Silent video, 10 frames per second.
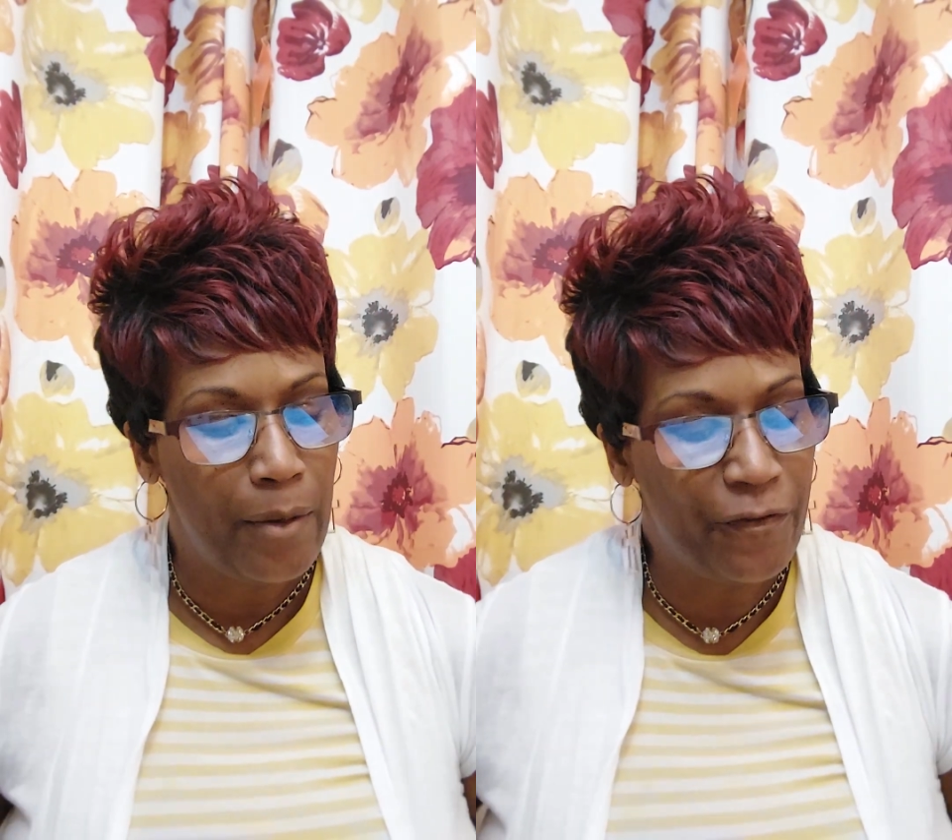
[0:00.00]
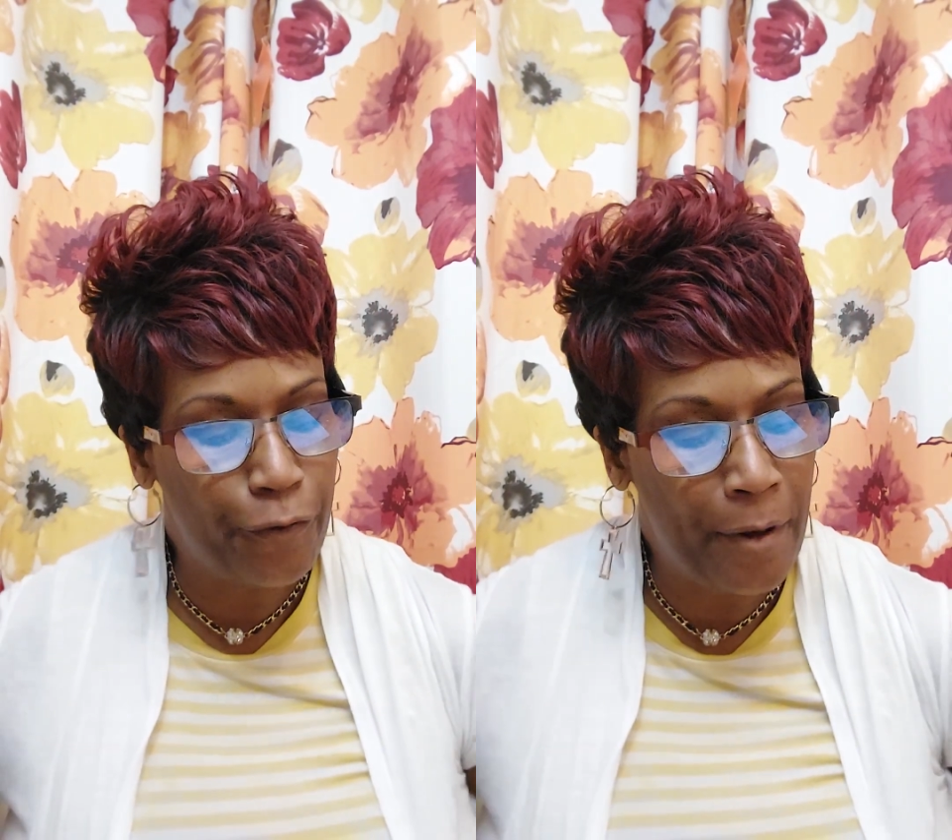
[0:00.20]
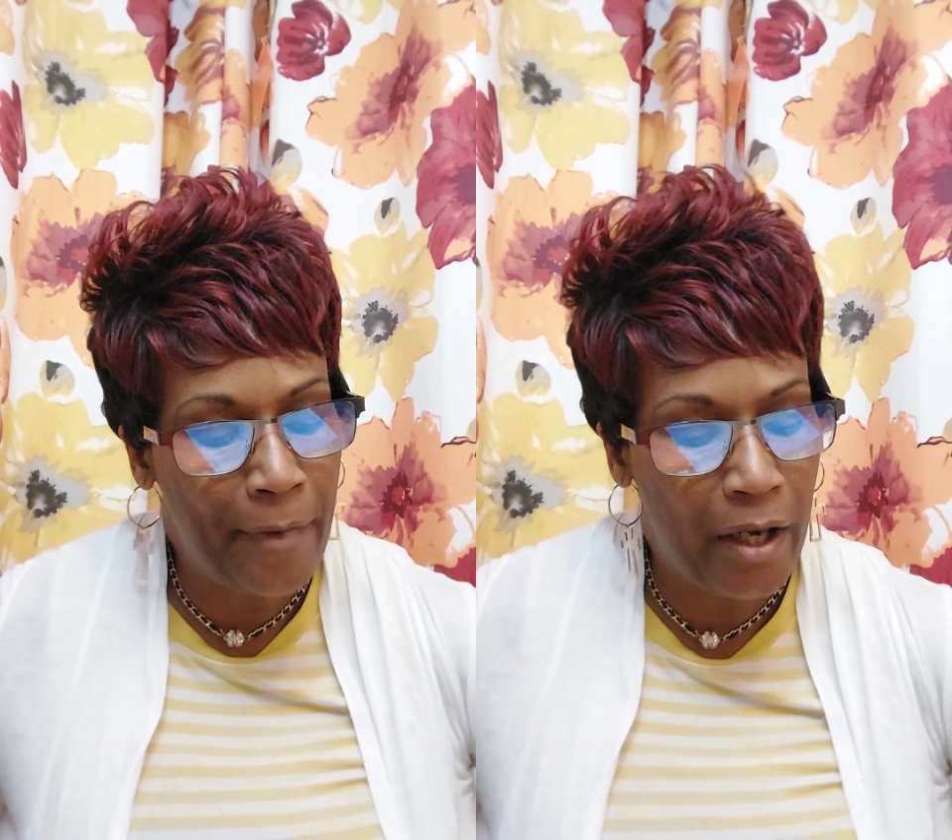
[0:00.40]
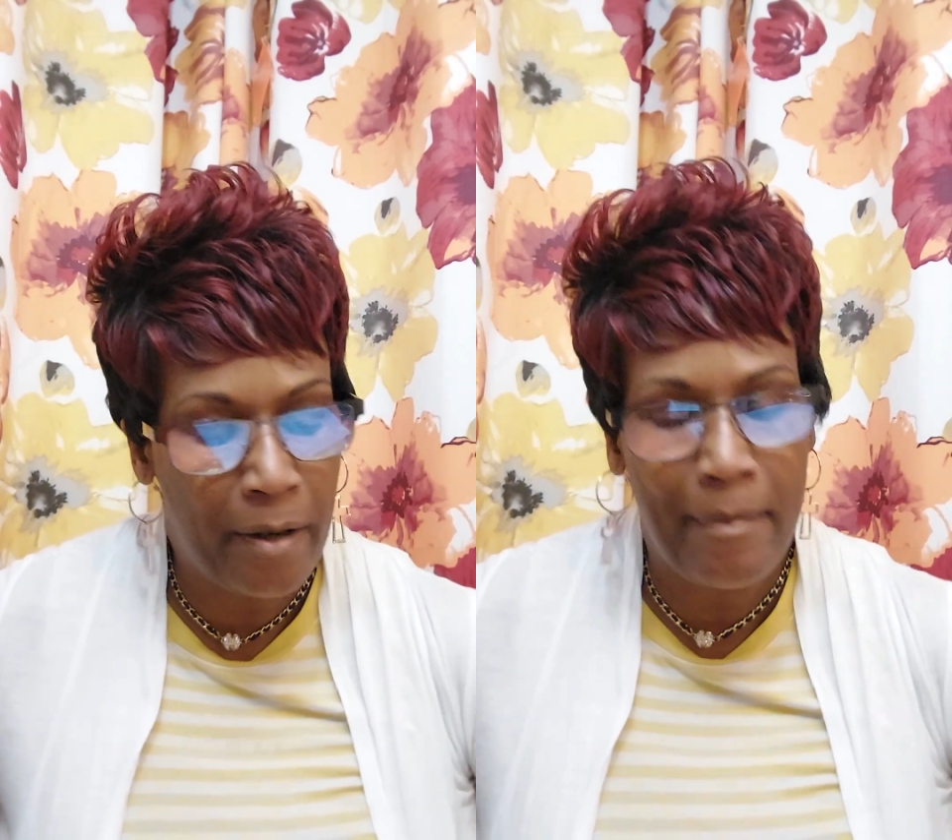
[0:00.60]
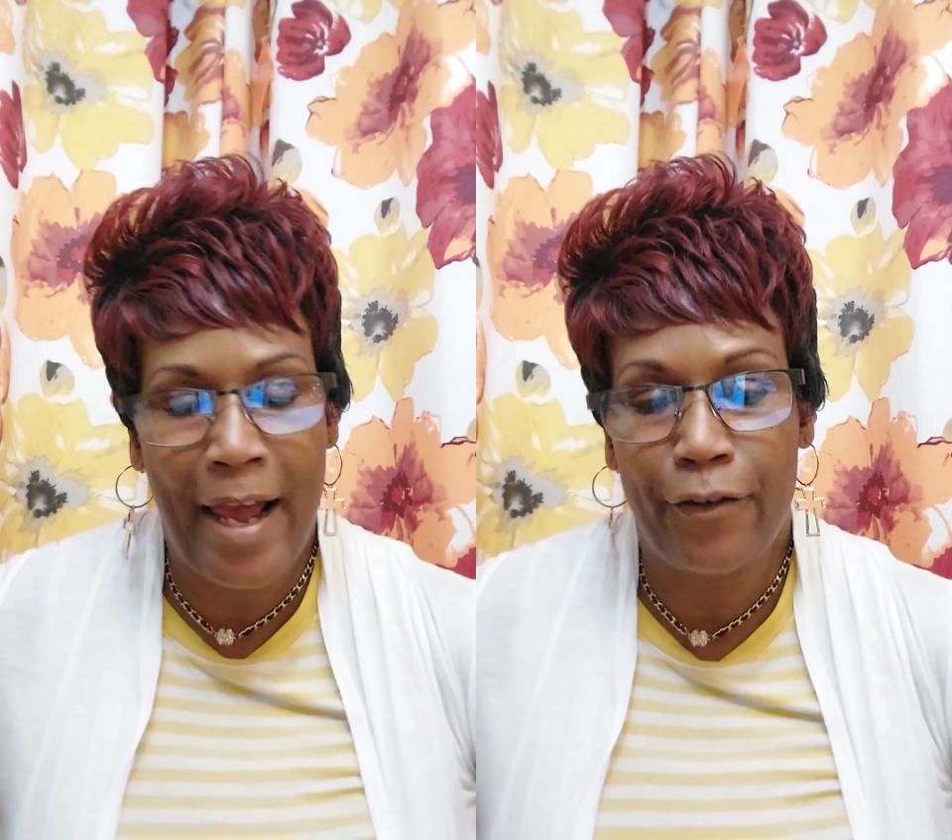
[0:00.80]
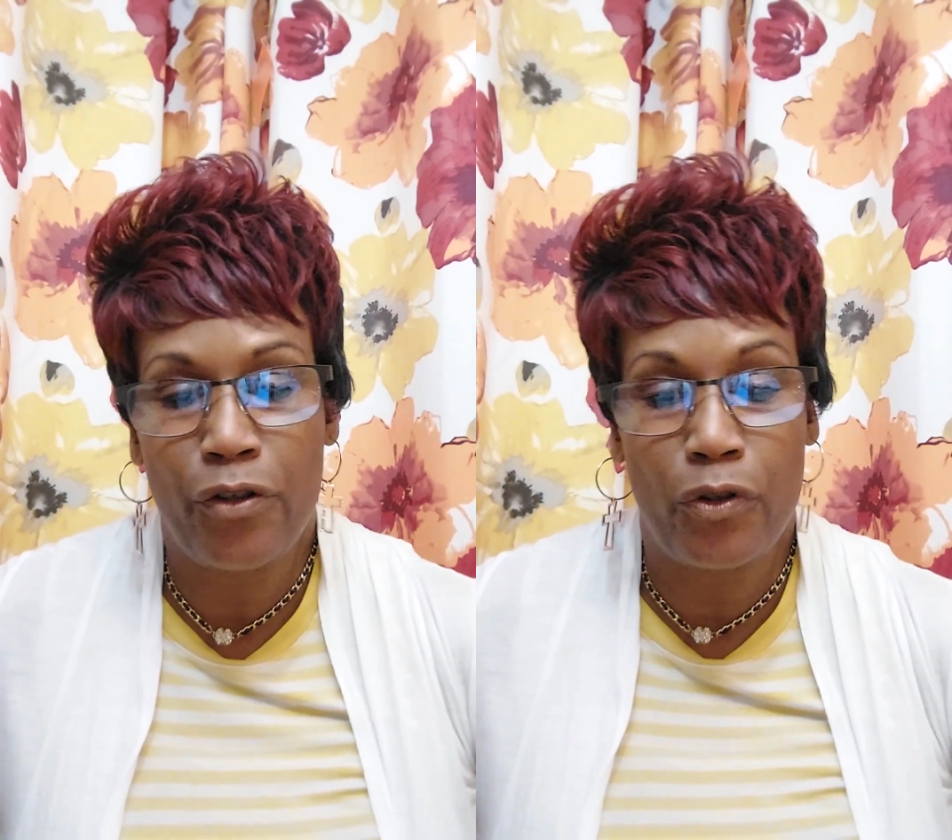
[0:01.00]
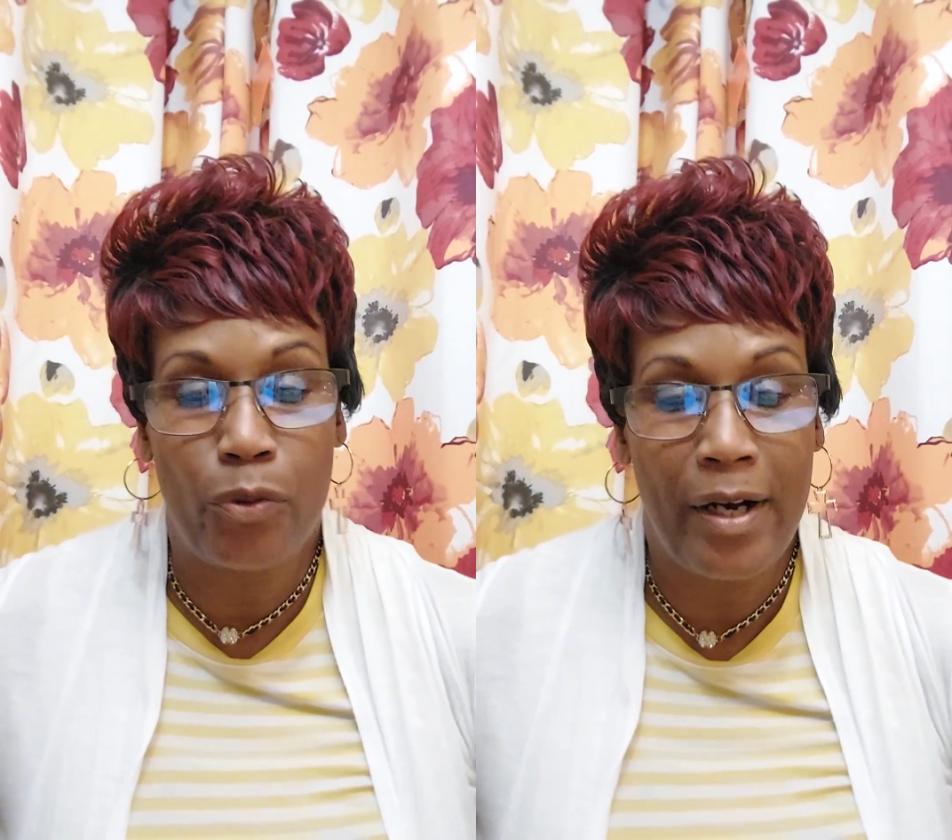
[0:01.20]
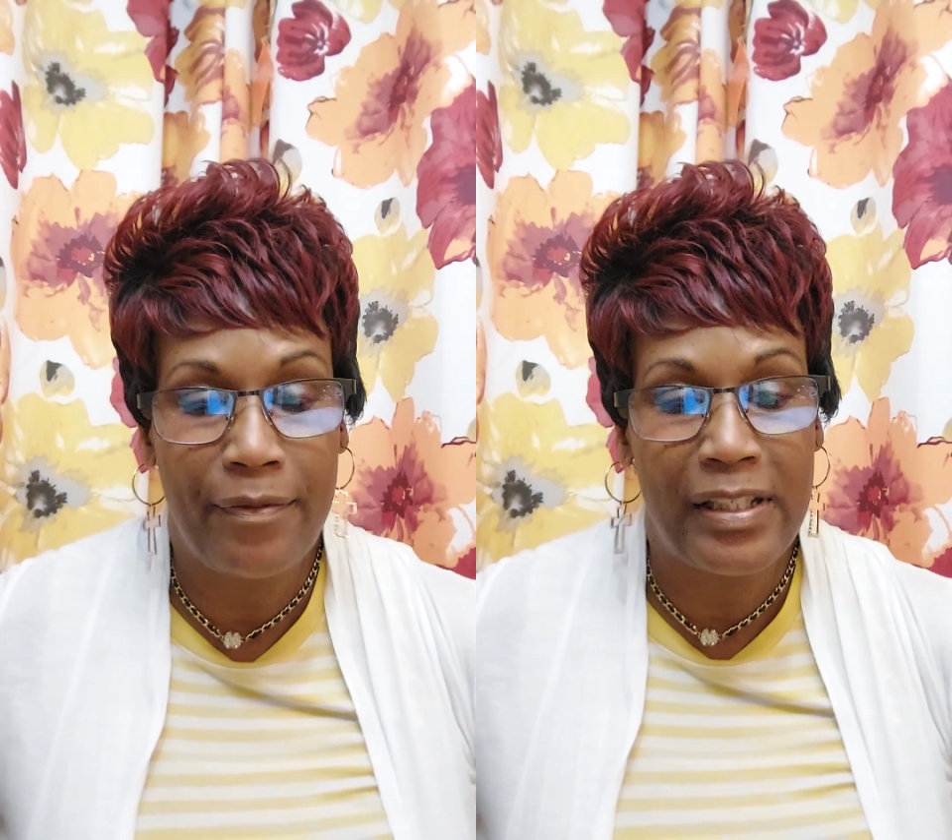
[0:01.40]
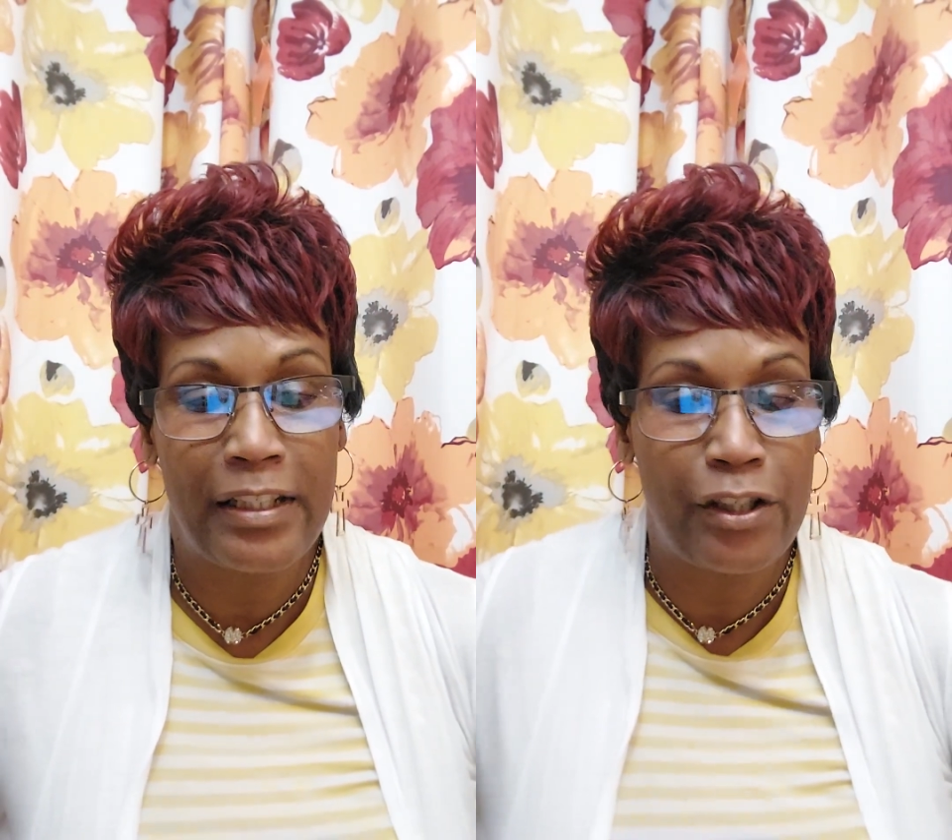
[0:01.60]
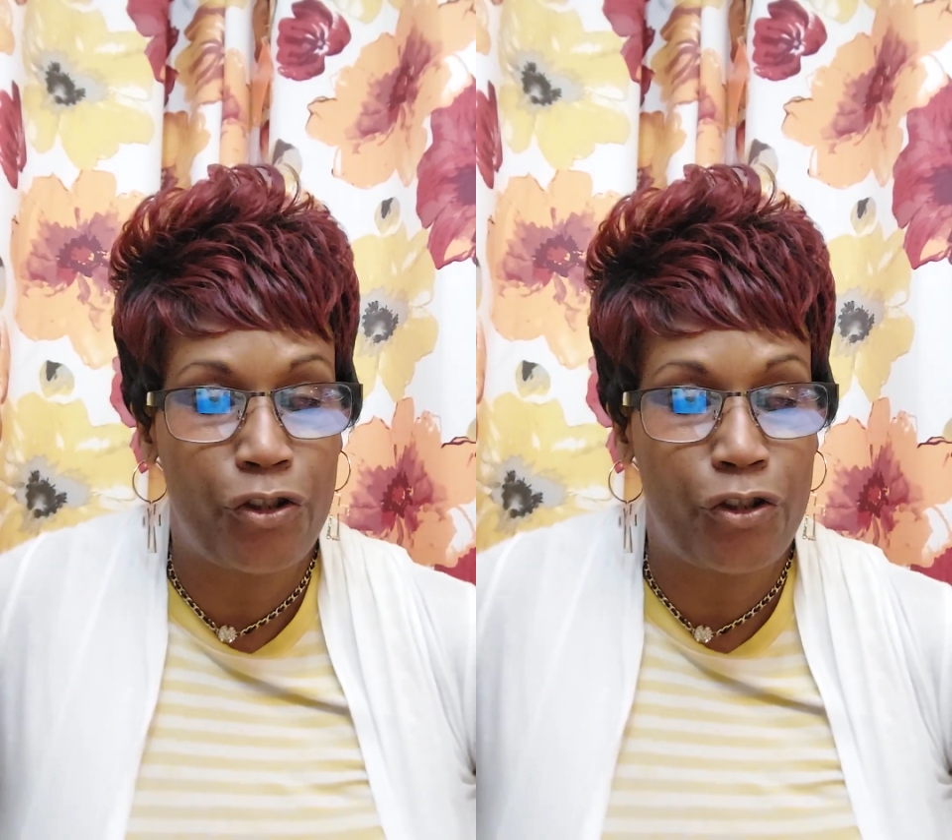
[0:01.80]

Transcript: from Matthew 12, it says,